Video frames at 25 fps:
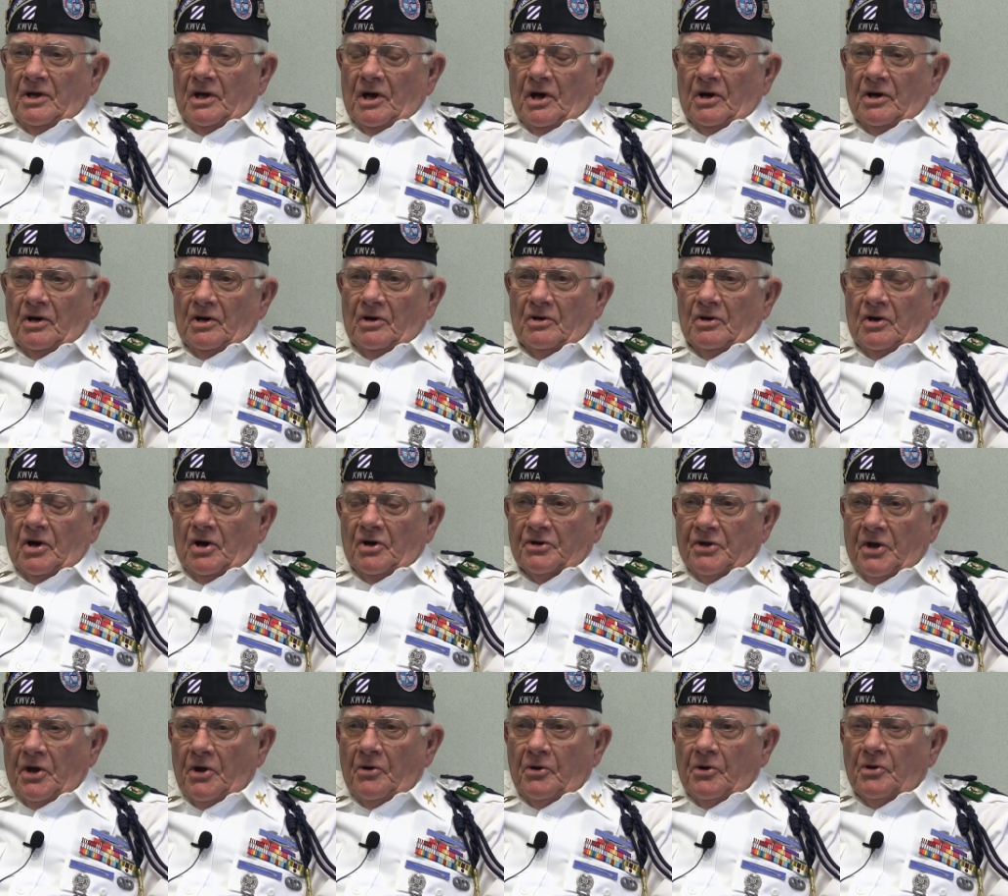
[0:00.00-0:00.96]
uh,
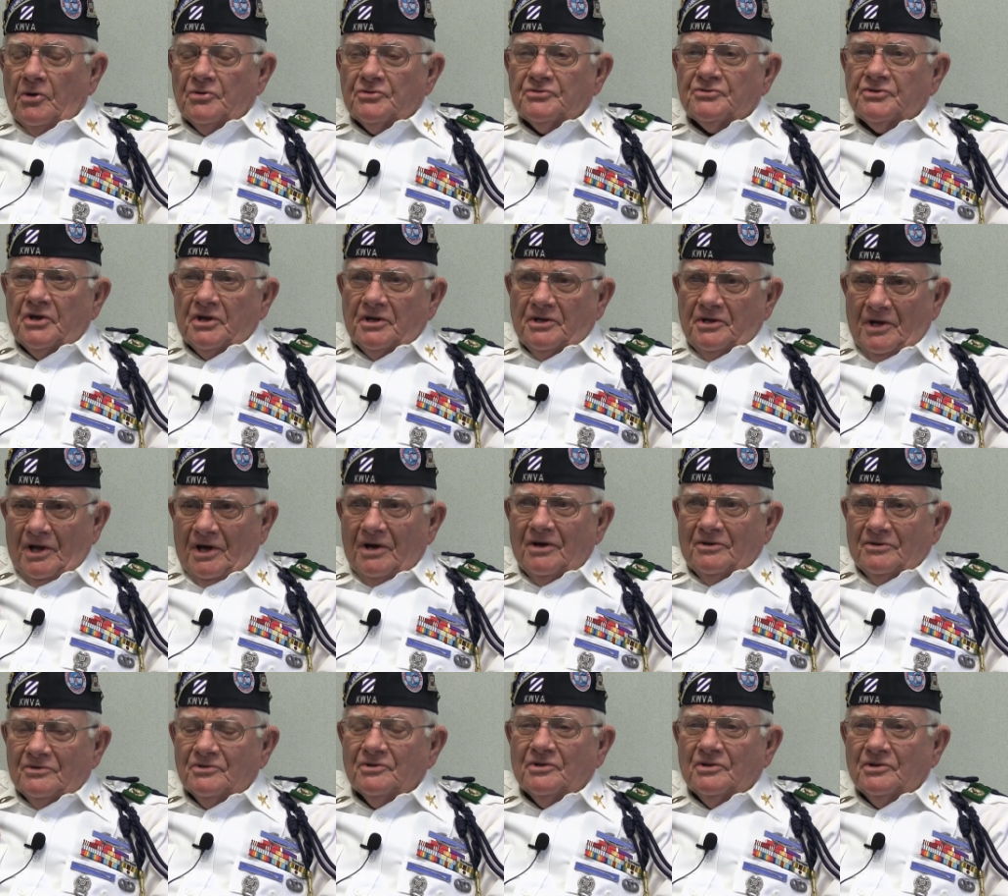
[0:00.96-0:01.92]
a carrier setting
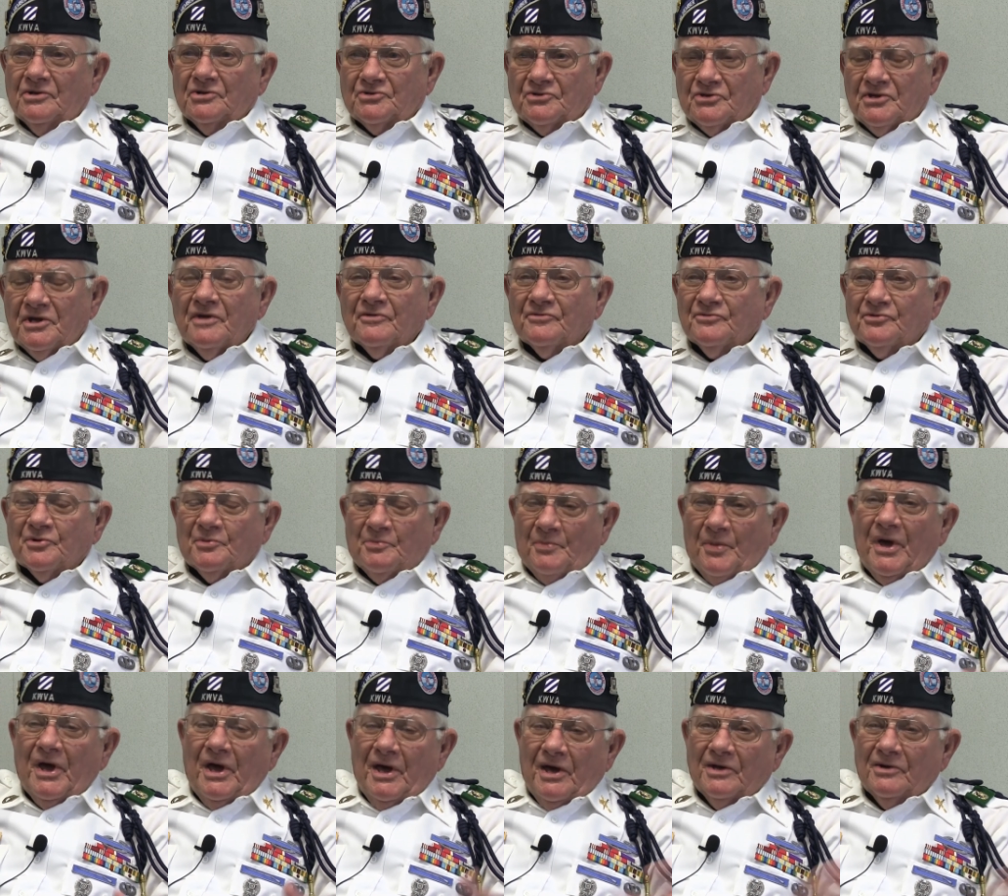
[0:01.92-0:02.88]
out in the Sea of
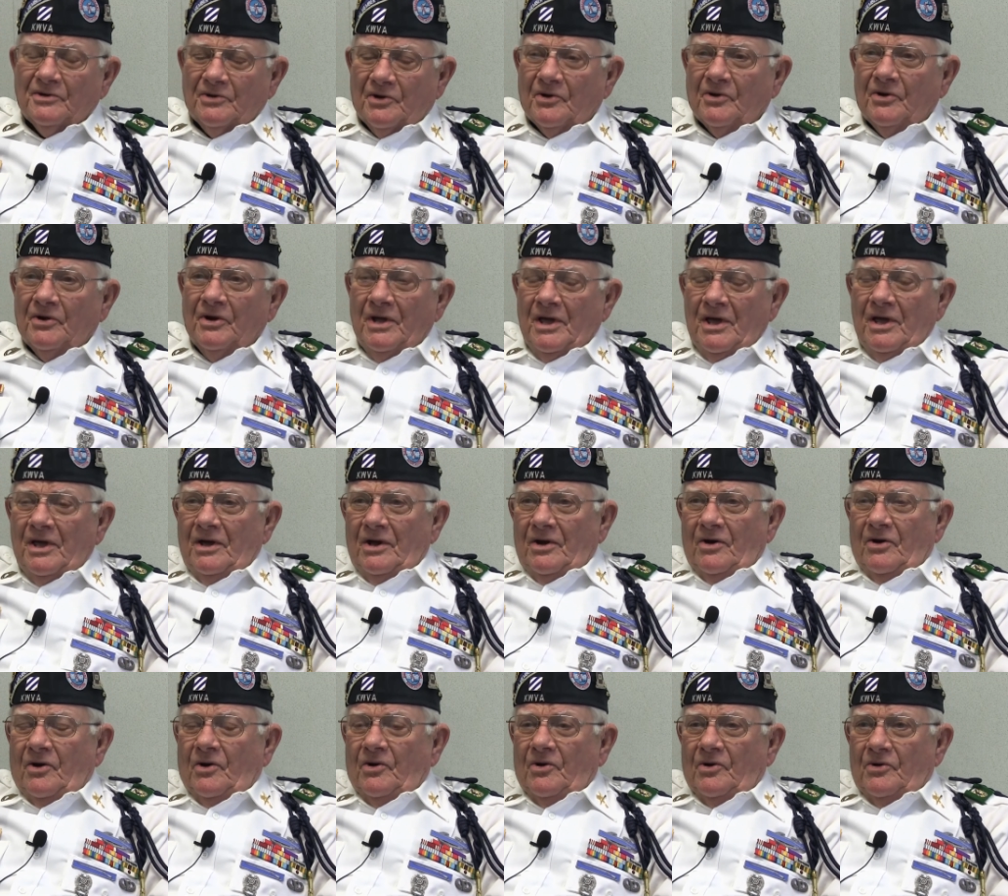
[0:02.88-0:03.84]
Japan or,
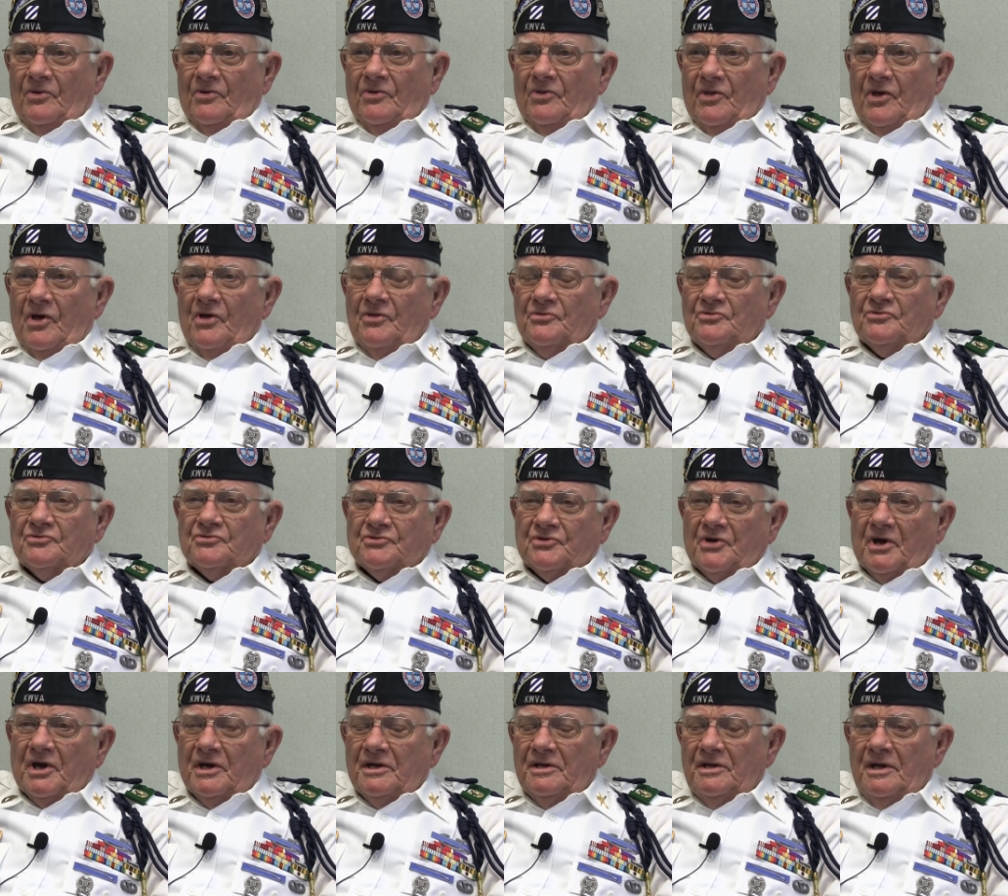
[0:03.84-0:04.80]
or the other
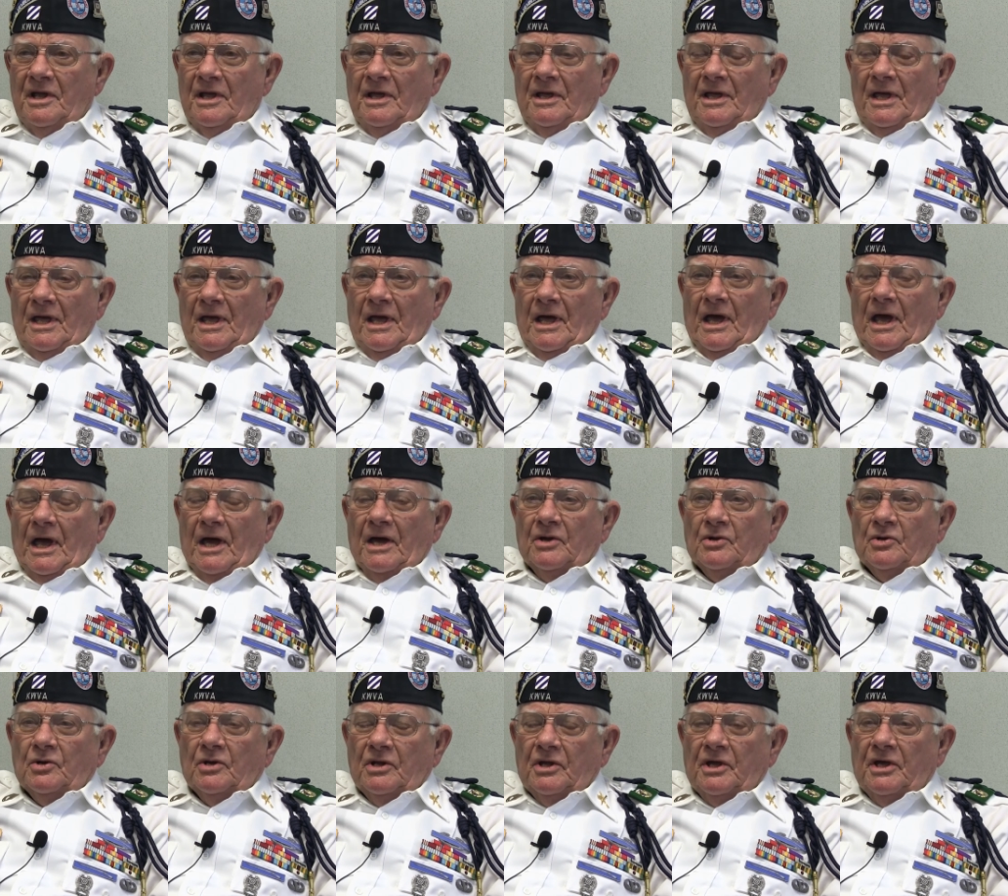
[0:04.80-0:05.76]
side
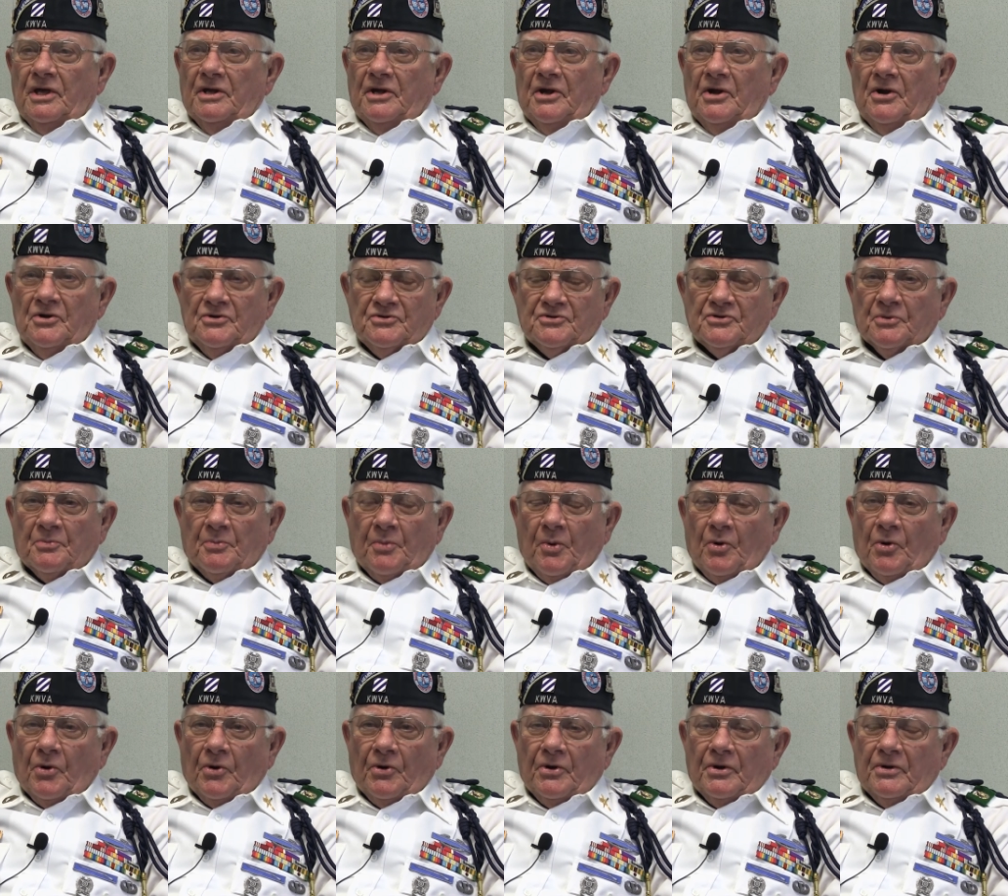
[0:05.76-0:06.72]
and to get air
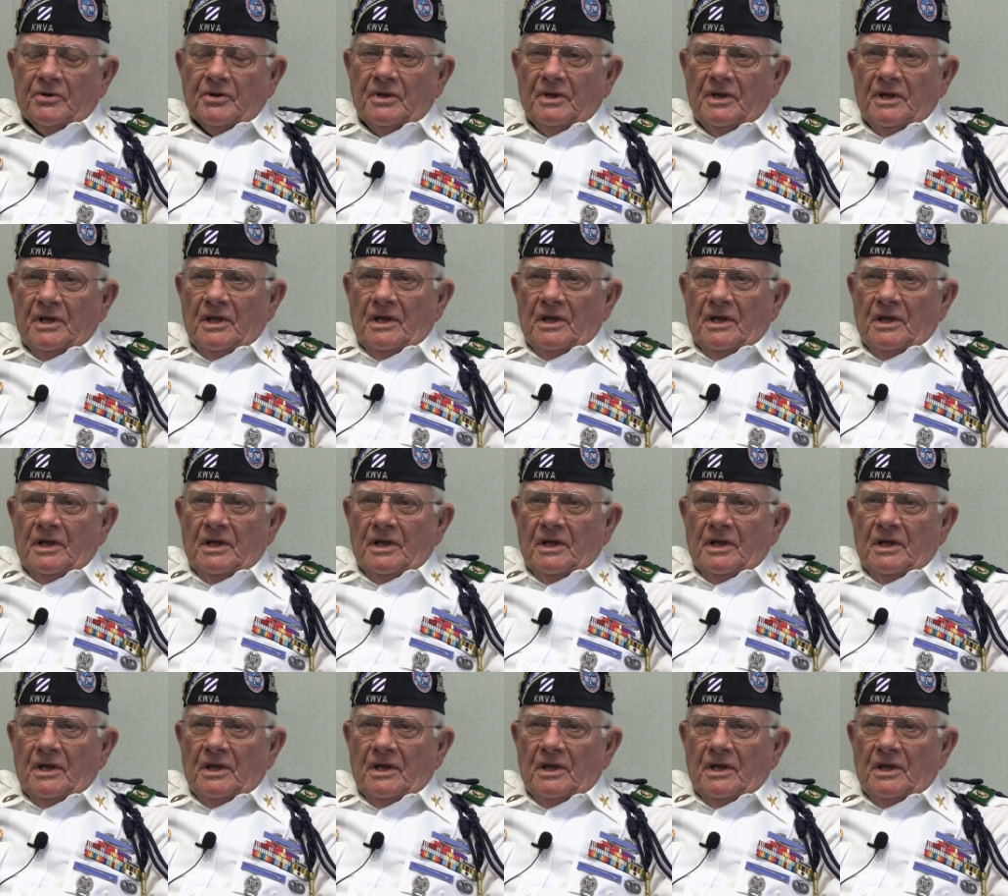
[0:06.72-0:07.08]
support.